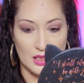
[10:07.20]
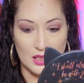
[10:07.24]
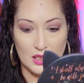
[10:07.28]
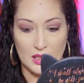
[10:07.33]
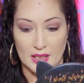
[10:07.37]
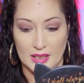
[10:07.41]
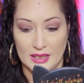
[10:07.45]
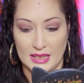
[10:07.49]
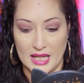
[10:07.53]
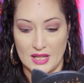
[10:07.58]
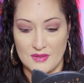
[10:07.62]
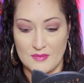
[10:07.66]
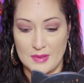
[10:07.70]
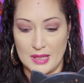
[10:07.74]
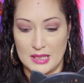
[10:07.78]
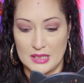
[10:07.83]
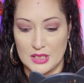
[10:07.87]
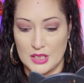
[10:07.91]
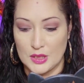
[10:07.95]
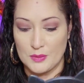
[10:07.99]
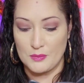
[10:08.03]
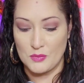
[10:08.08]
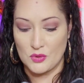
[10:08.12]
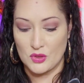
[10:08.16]
It gave me a
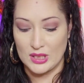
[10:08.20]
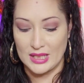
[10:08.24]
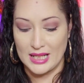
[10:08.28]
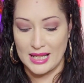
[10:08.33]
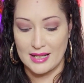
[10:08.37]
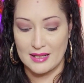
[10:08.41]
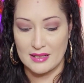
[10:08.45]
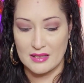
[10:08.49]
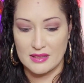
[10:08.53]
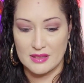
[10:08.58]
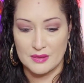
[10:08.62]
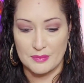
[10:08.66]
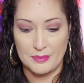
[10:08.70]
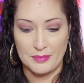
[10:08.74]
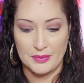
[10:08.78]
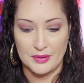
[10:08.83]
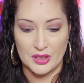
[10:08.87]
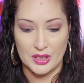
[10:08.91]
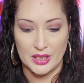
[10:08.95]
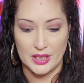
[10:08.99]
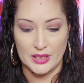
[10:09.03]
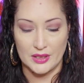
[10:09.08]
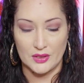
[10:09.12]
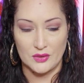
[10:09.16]
little more length,
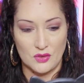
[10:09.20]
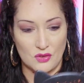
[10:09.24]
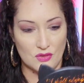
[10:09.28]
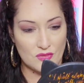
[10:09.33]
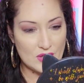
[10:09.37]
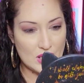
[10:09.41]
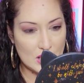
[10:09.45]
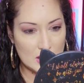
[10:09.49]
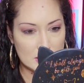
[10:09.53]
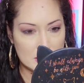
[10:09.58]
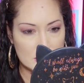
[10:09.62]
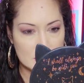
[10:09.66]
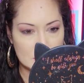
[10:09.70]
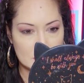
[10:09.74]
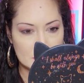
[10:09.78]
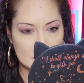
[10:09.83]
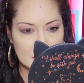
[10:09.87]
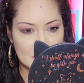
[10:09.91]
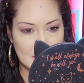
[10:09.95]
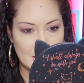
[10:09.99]
but no volume,